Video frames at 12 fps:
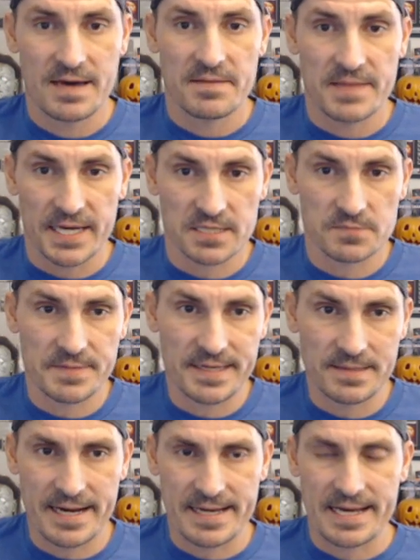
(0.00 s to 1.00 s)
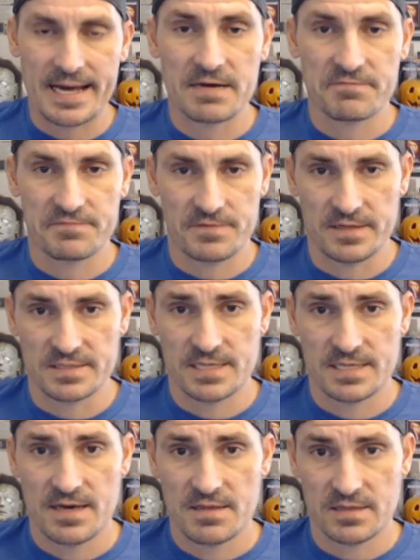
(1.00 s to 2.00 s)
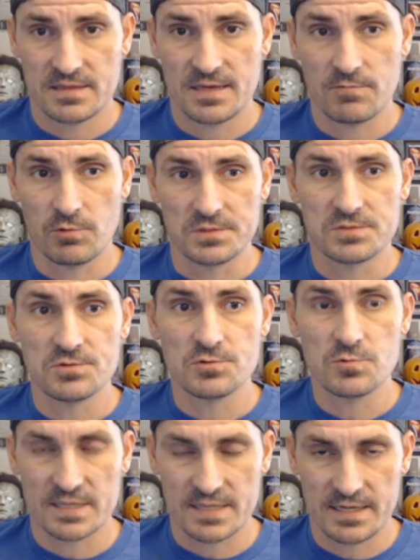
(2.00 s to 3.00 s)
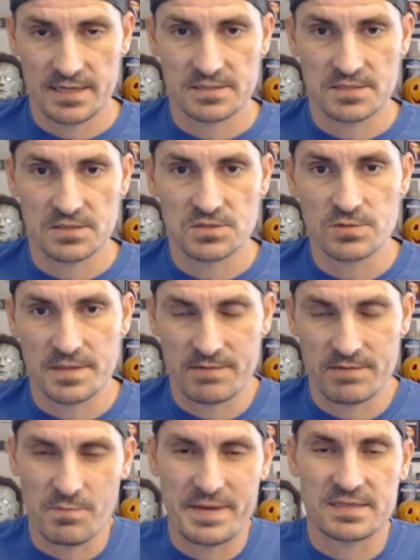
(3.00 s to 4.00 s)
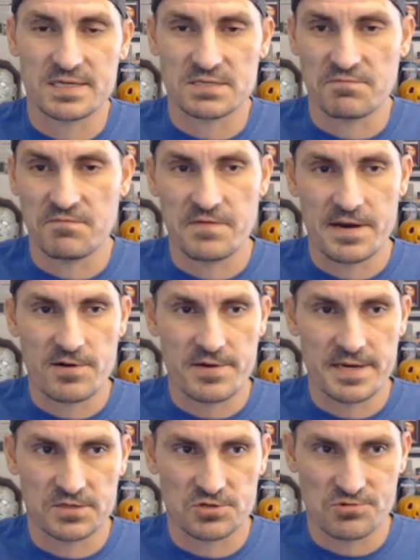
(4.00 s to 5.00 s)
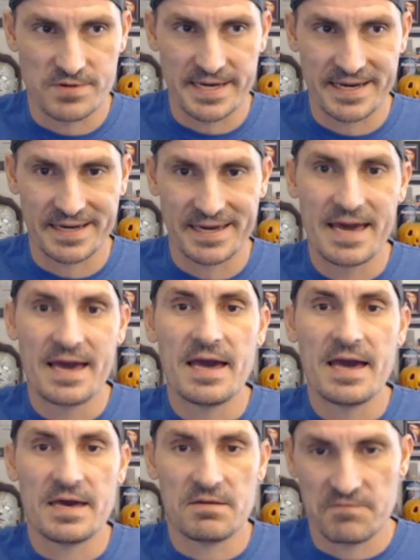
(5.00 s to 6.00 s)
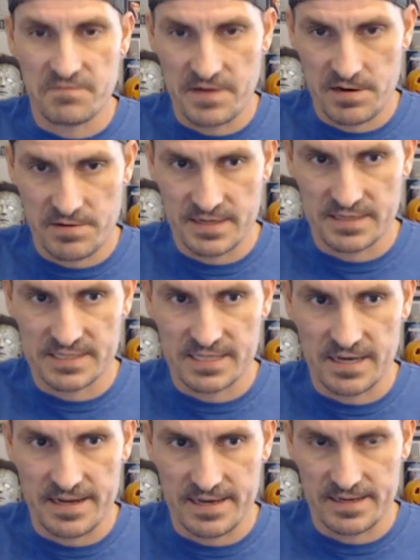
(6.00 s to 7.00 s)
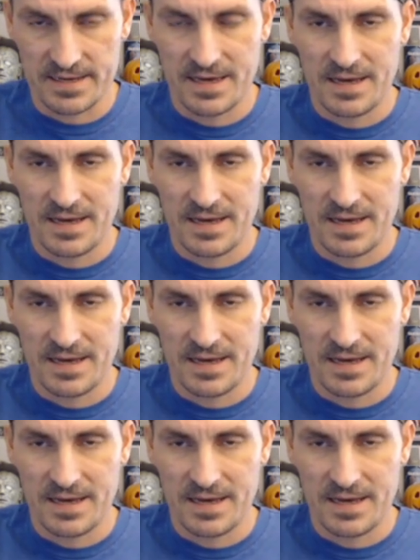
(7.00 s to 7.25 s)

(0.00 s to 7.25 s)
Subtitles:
that gives me a lot of confidence that they will do what they need to do and they will make this very intriguing and very exciting.